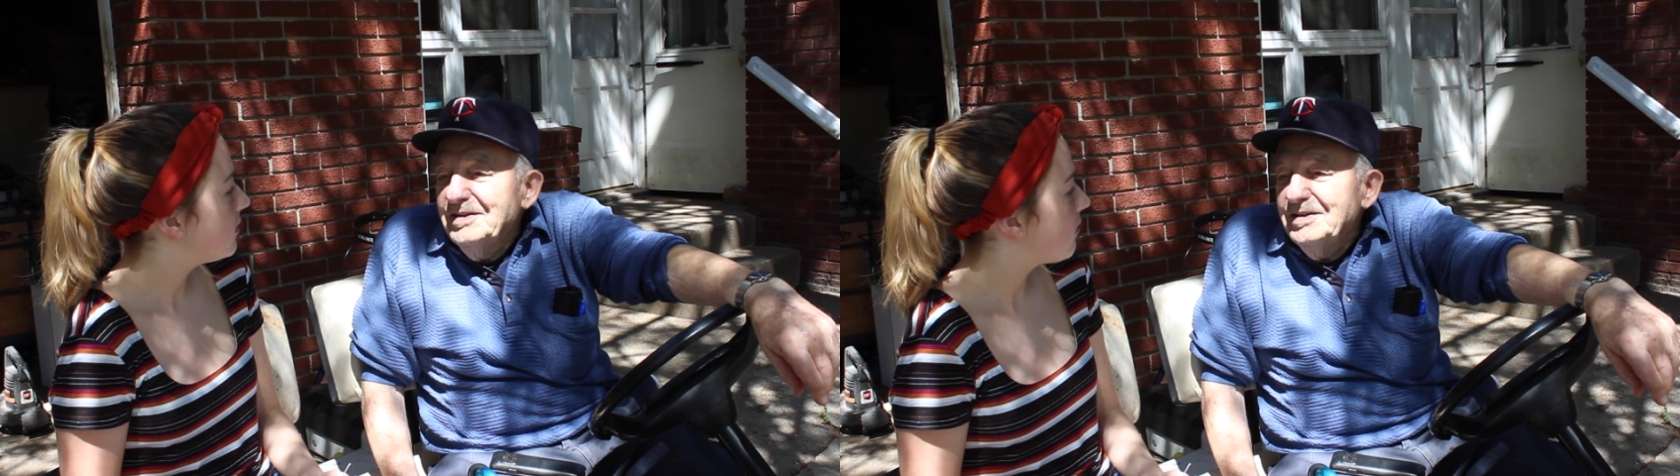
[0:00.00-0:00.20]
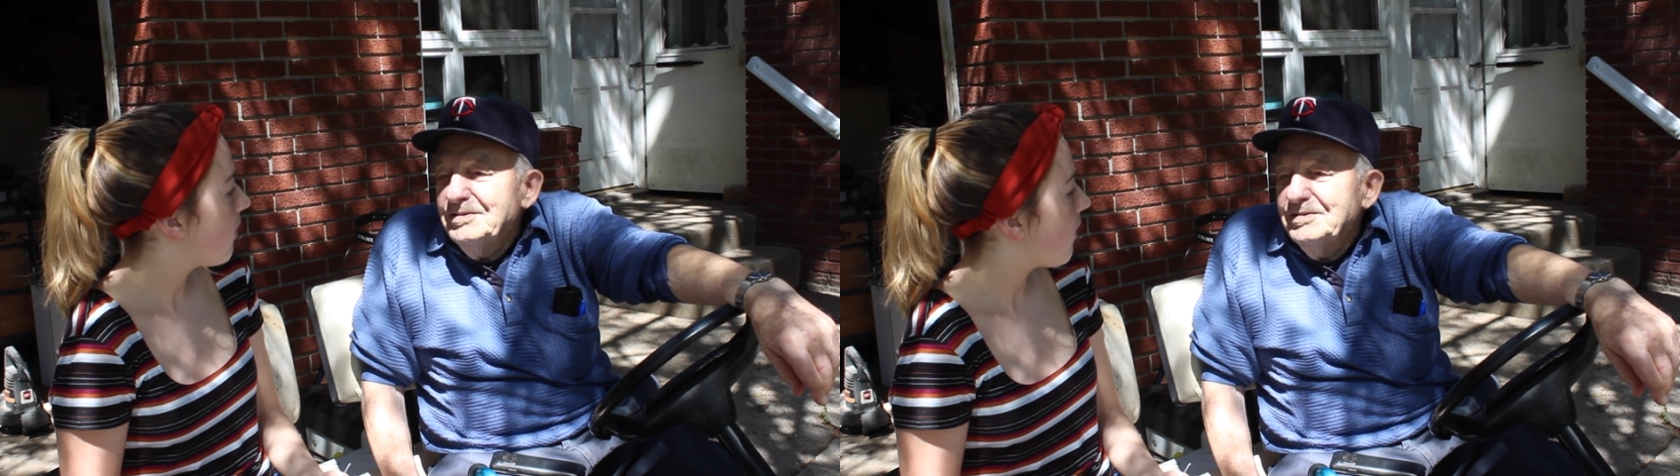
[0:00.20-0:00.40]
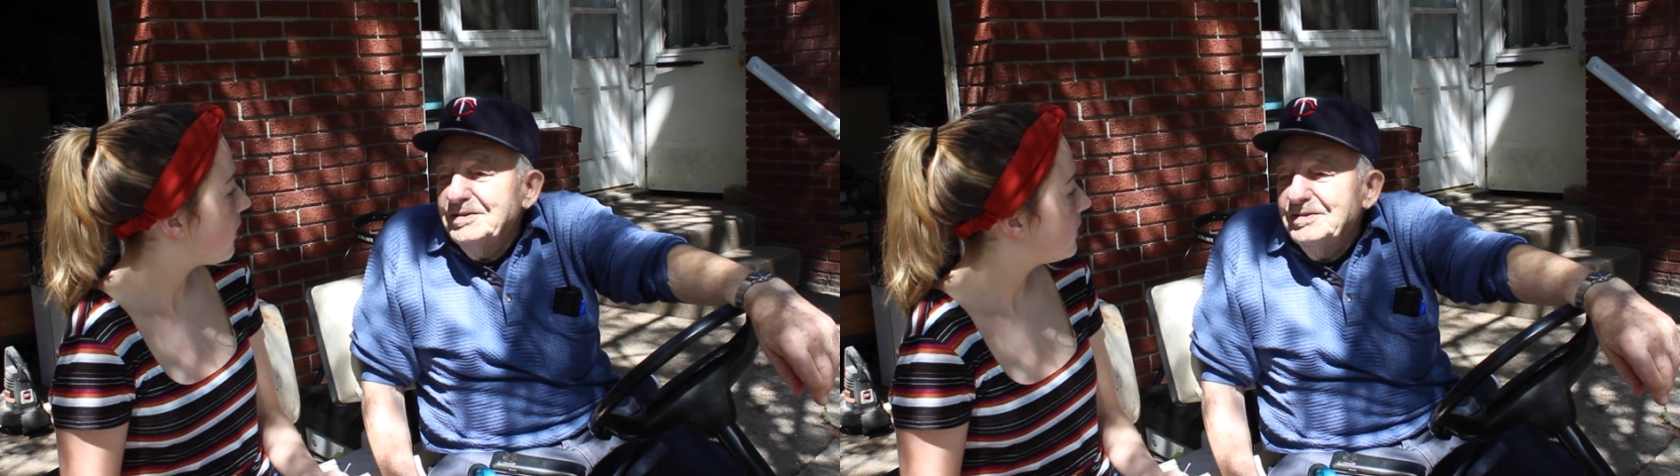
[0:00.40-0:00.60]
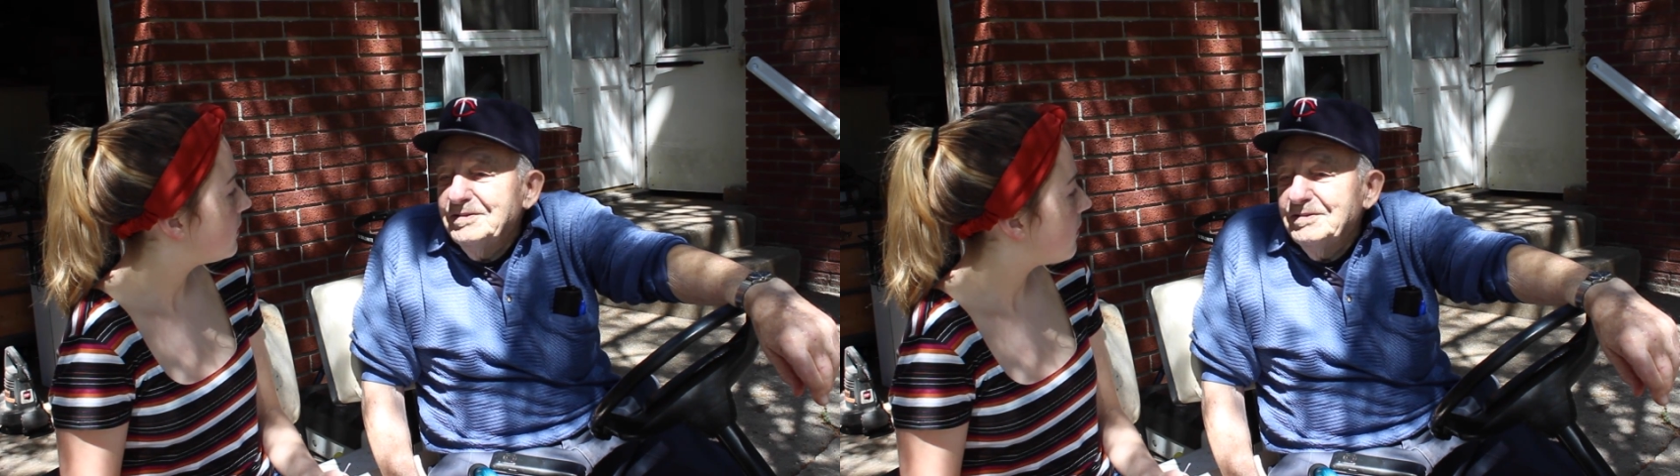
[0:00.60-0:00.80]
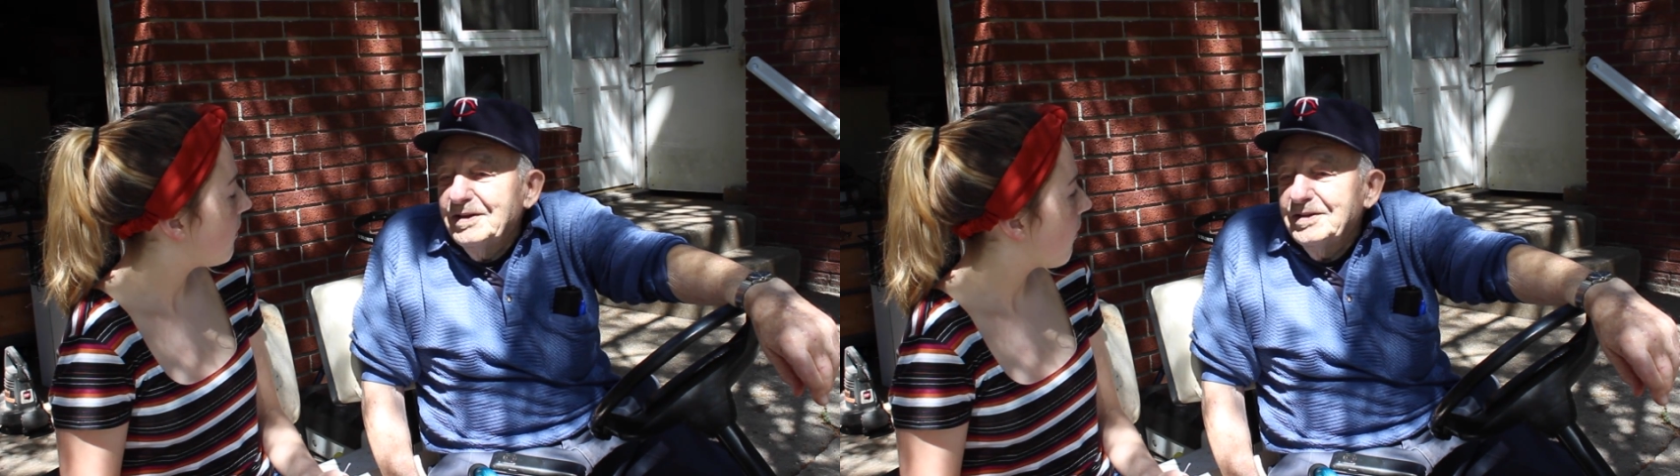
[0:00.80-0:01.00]
They
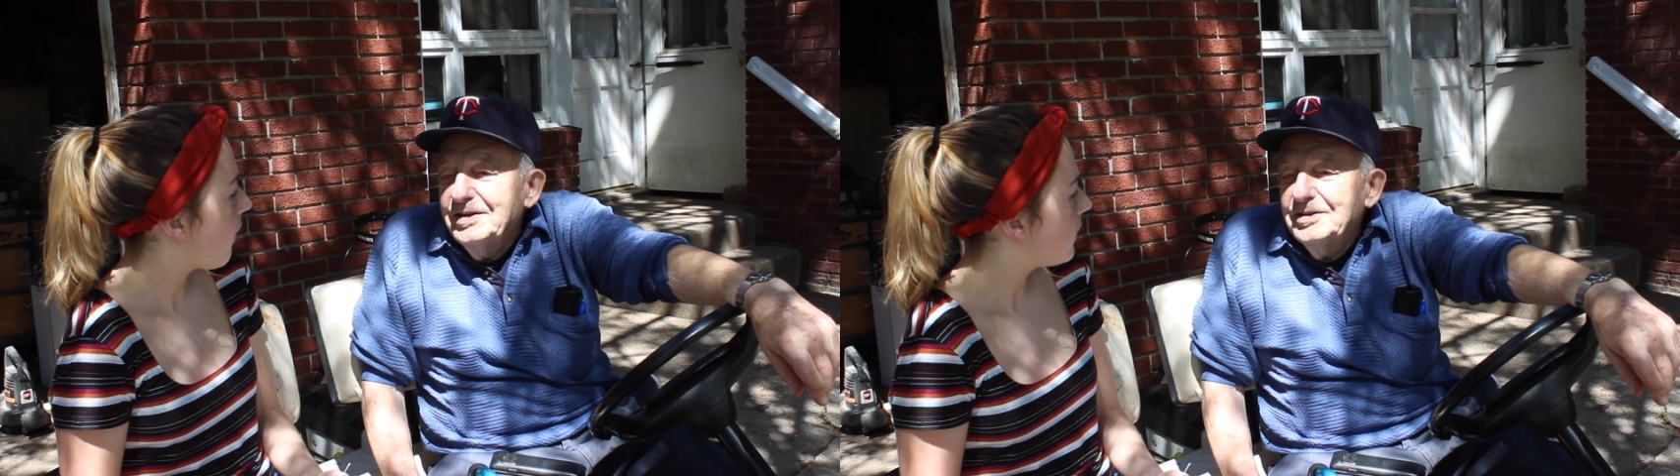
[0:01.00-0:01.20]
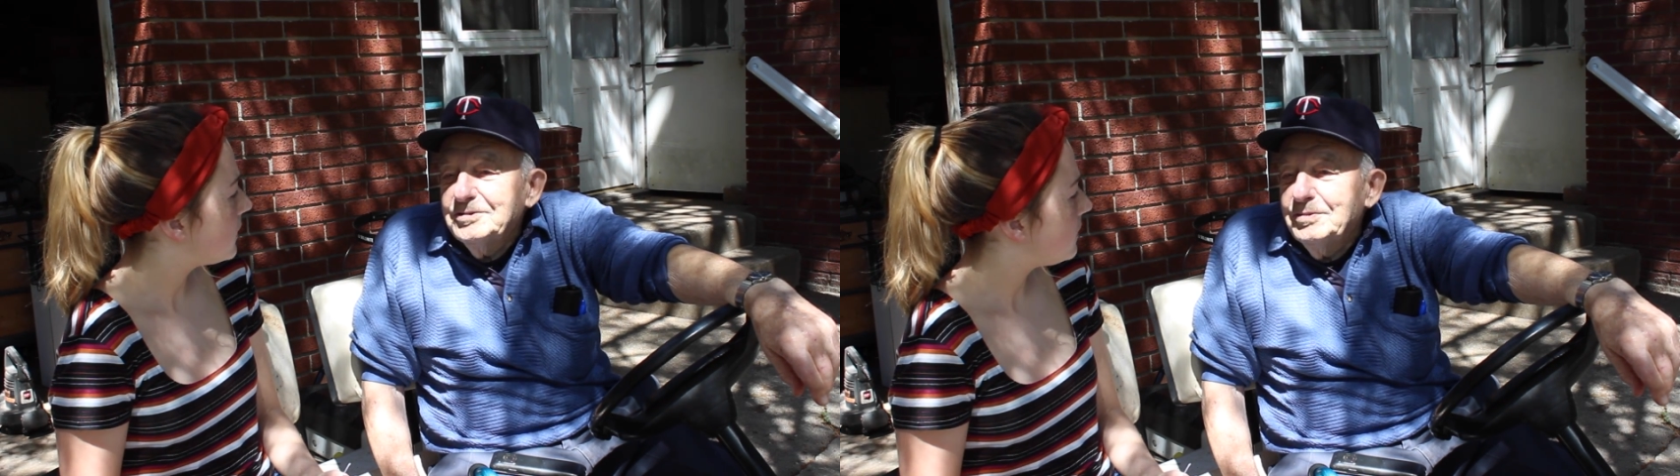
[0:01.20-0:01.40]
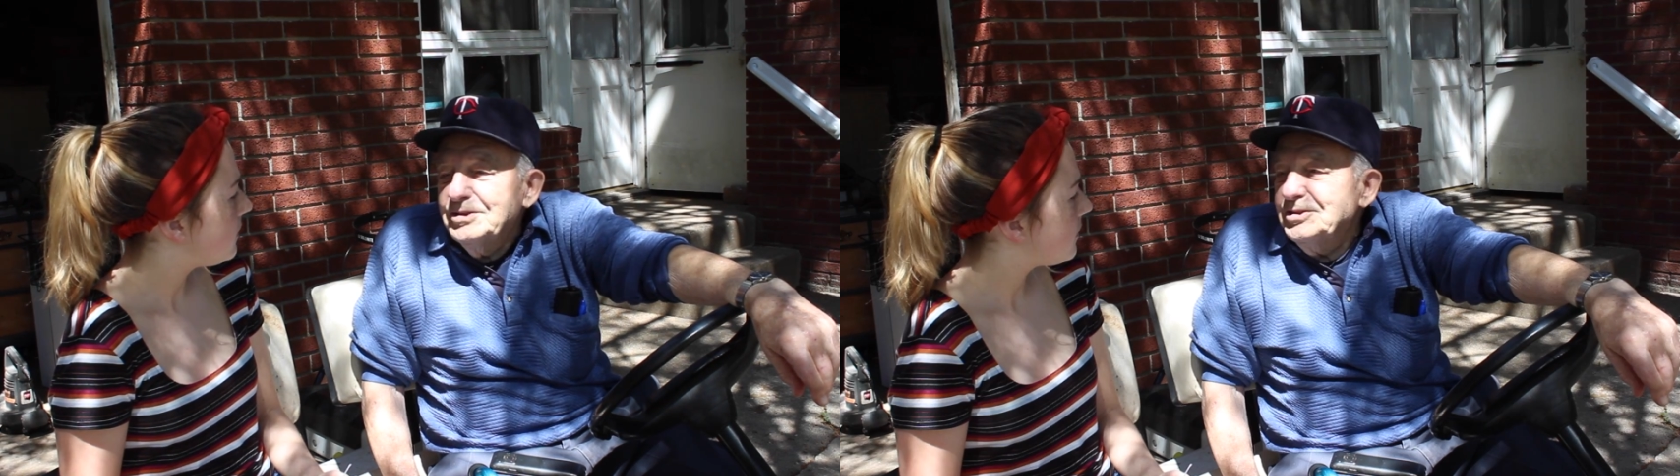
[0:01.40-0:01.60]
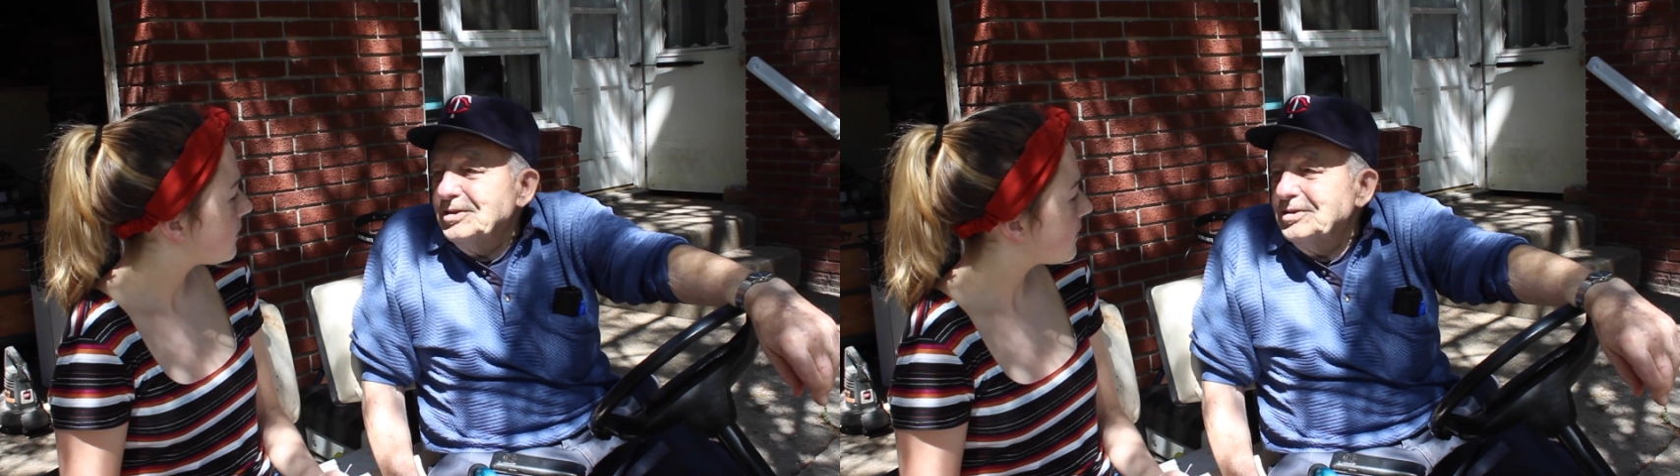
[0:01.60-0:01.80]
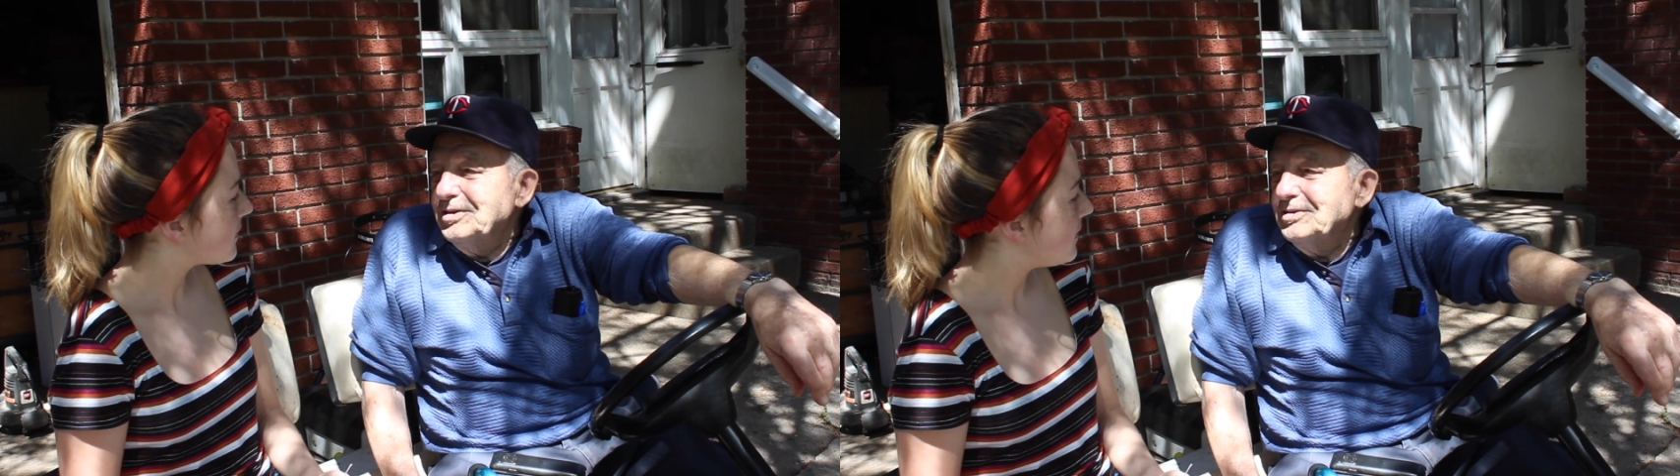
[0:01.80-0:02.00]
tried to get as much
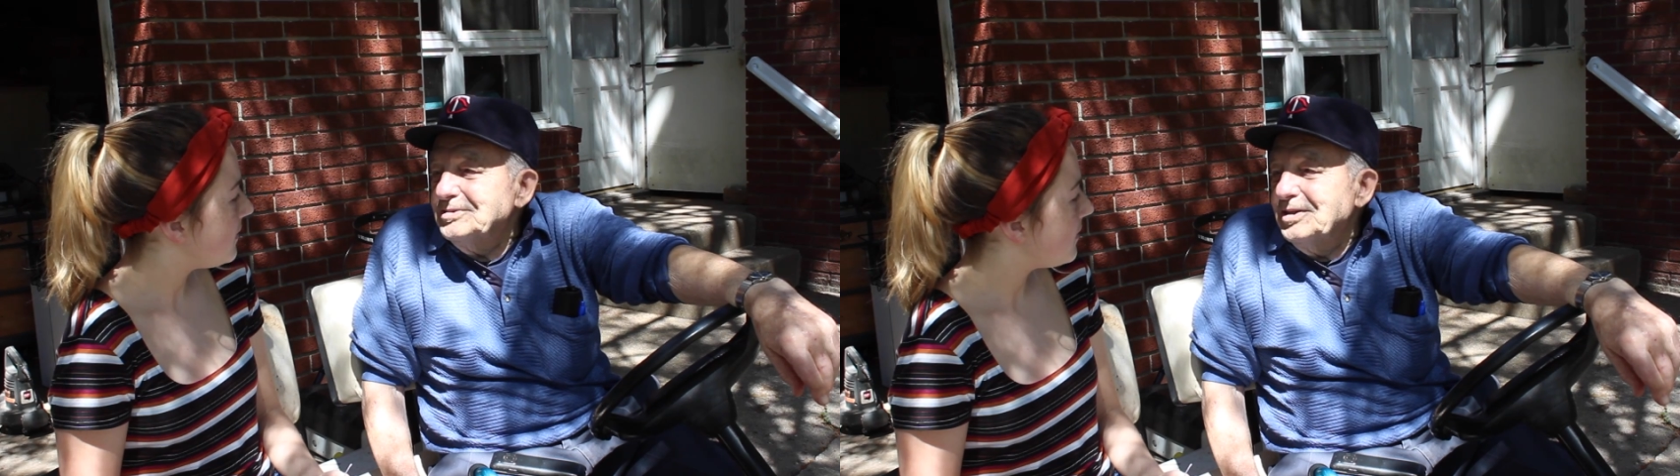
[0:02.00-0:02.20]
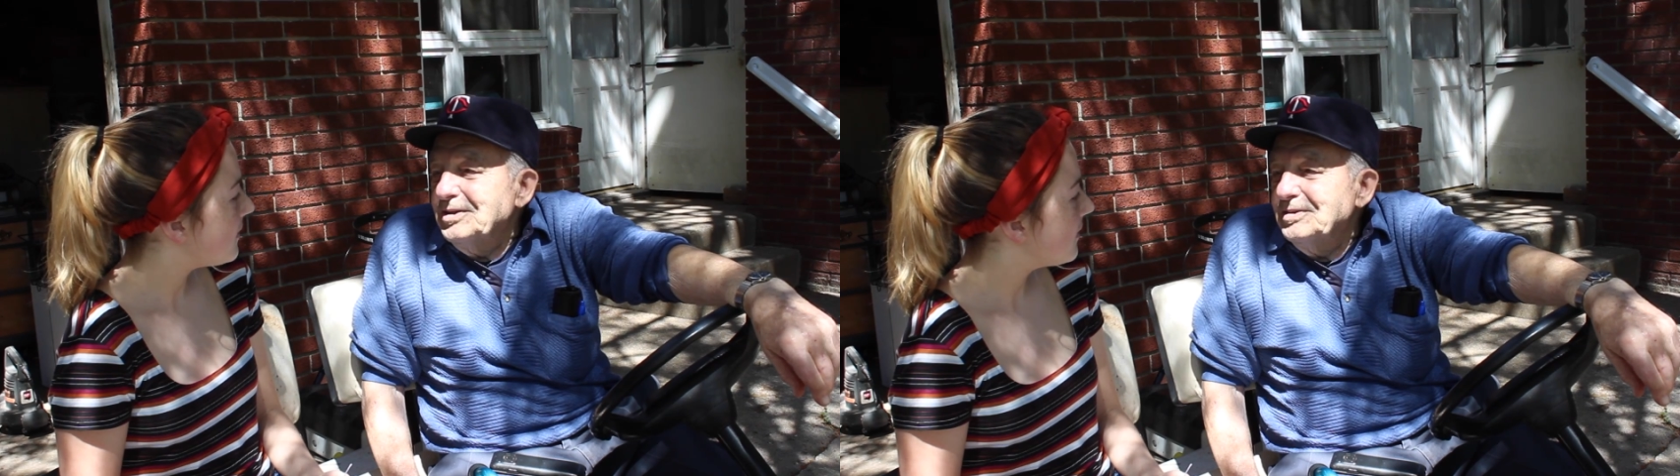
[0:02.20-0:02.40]
out of you as they